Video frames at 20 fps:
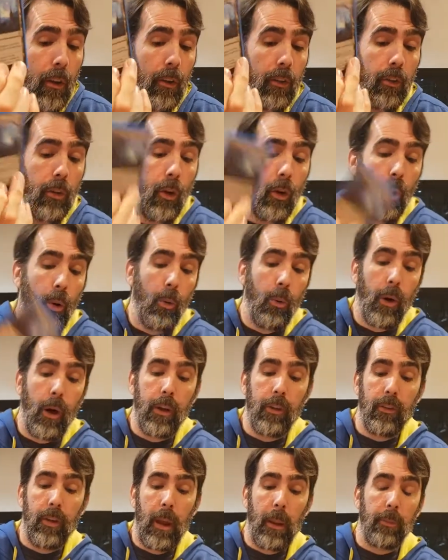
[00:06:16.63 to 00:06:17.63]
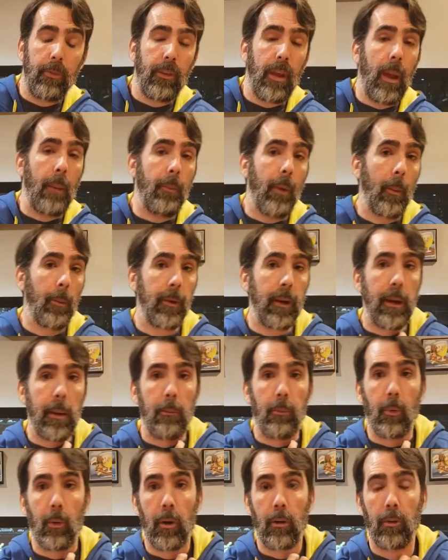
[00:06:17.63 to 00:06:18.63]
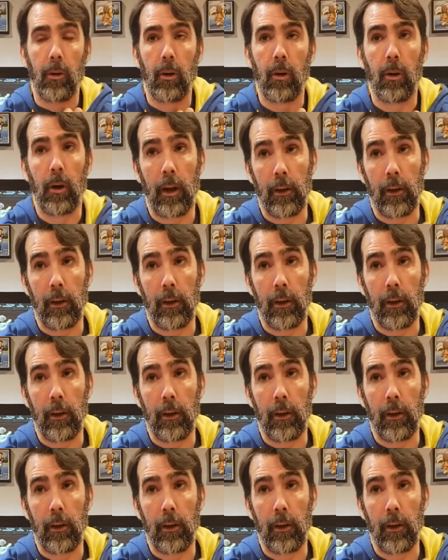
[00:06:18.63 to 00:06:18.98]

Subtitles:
So untap, snap, upkeep, whatever,